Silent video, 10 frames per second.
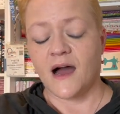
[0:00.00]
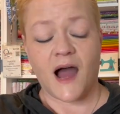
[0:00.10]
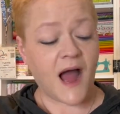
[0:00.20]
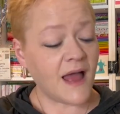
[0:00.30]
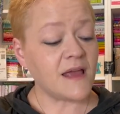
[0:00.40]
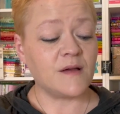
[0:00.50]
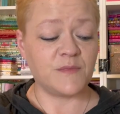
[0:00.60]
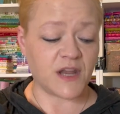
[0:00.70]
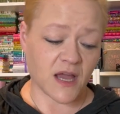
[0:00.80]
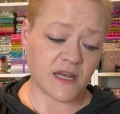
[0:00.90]
I
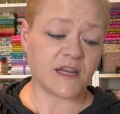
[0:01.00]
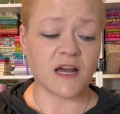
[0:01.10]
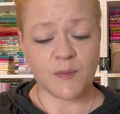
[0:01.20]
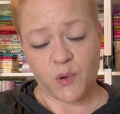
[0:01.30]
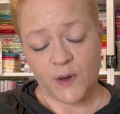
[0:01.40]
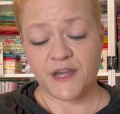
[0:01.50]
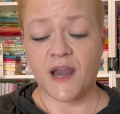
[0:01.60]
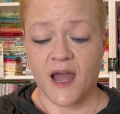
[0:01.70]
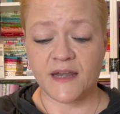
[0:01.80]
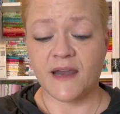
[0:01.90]
am
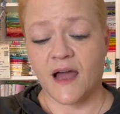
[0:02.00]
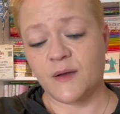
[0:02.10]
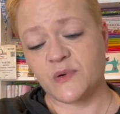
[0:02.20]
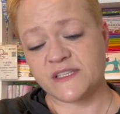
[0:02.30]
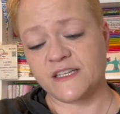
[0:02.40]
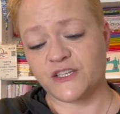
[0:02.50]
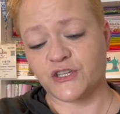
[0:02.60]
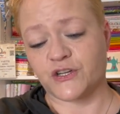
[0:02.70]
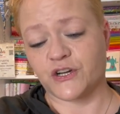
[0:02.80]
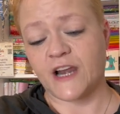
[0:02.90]
99.99%
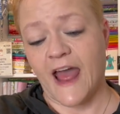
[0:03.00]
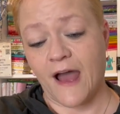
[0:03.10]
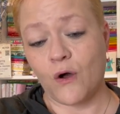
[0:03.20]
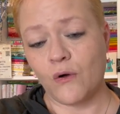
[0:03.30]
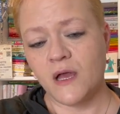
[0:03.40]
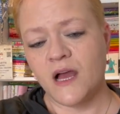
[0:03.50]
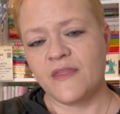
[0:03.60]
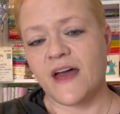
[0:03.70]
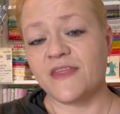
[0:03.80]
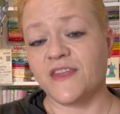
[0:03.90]
sure now
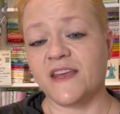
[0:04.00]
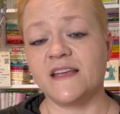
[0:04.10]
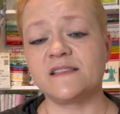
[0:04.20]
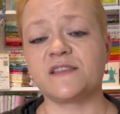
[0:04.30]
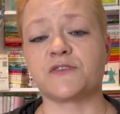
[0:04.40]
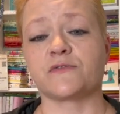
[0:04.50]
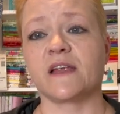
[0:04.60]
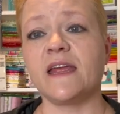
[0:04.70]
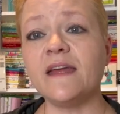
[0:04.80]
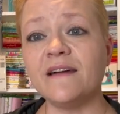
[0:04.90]
that these
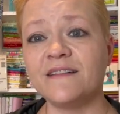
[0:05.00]
three